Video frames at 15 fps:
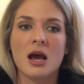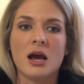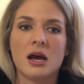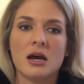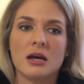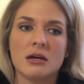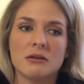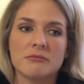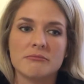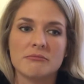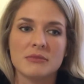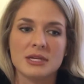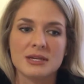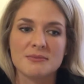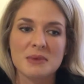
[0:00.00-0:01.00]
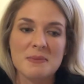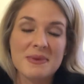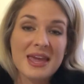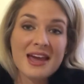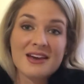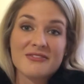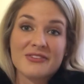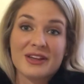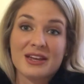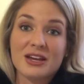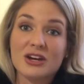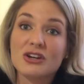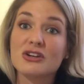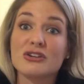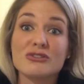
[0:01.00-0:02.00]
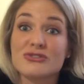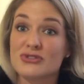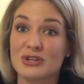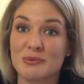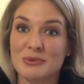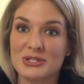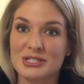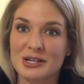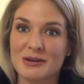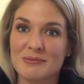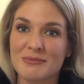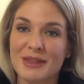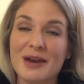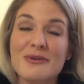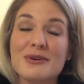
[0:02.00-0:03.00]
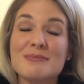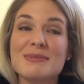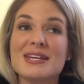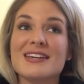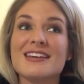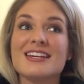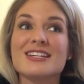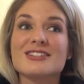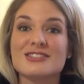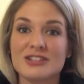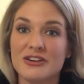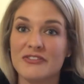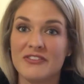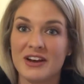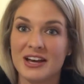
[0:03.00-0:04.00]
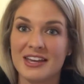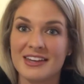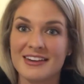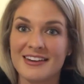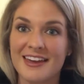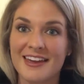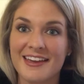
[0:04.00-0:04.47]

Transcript: Maybe have like a girls trip or something. That would be so fun.